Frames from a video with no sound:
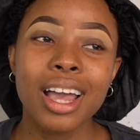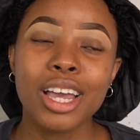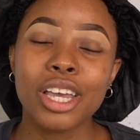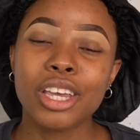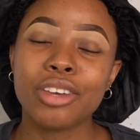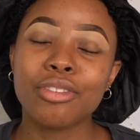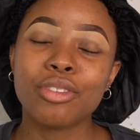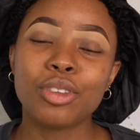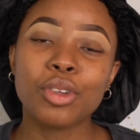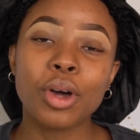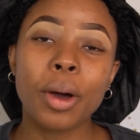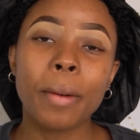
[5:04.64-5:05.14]

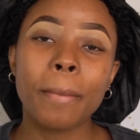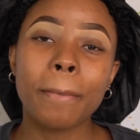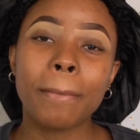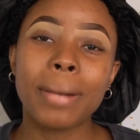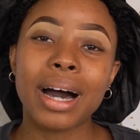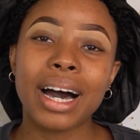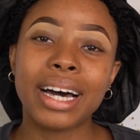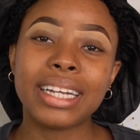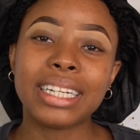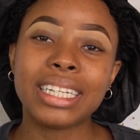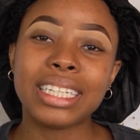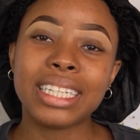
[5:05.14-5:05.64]
Even though I'm
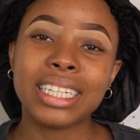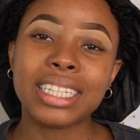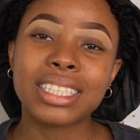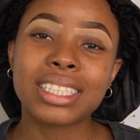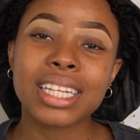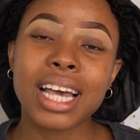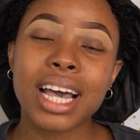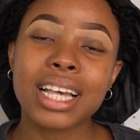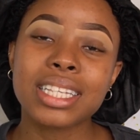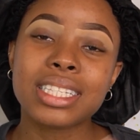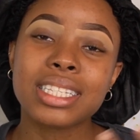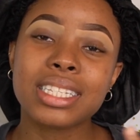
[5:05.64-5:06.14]
mad late,
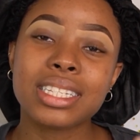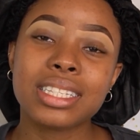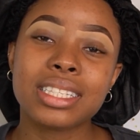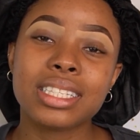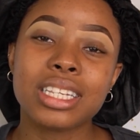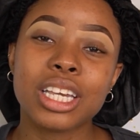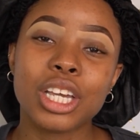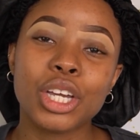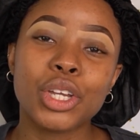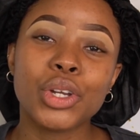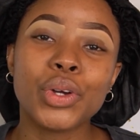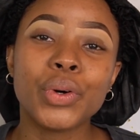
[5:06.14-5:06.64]
I still
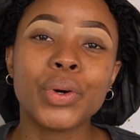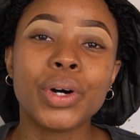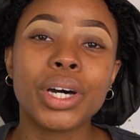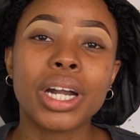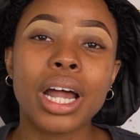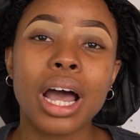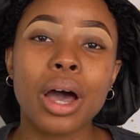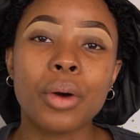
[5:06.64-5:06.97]
say, you know what,